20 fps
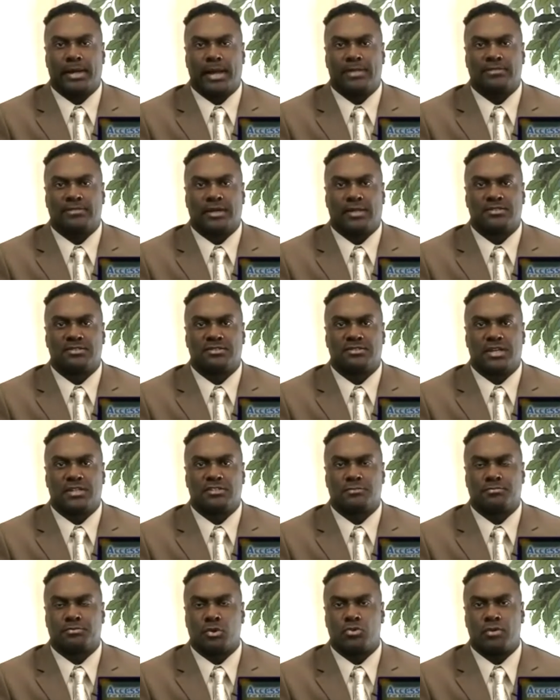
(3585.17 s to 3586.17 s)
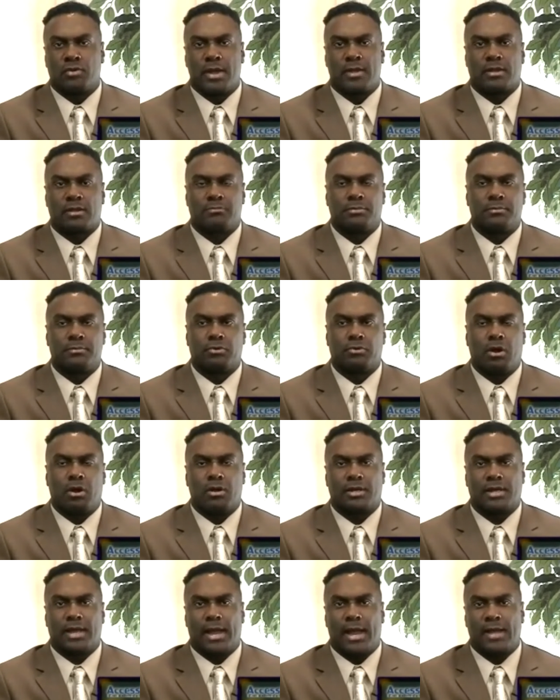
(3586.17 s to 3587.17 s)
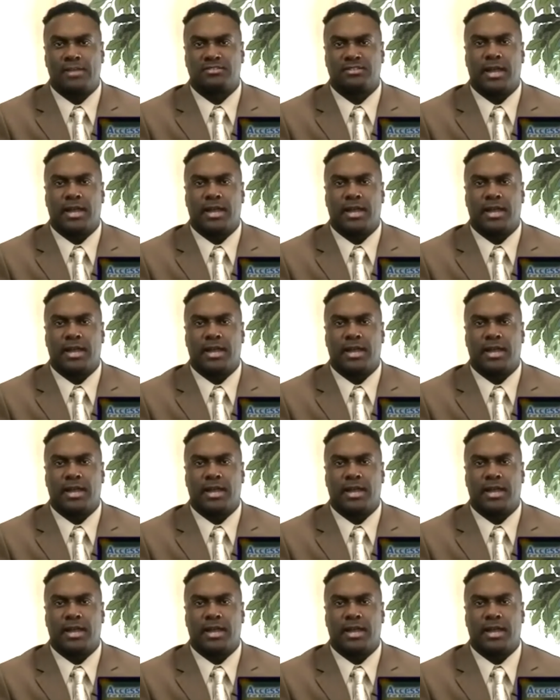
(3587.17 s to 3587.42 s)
As I say, this program could be broadcast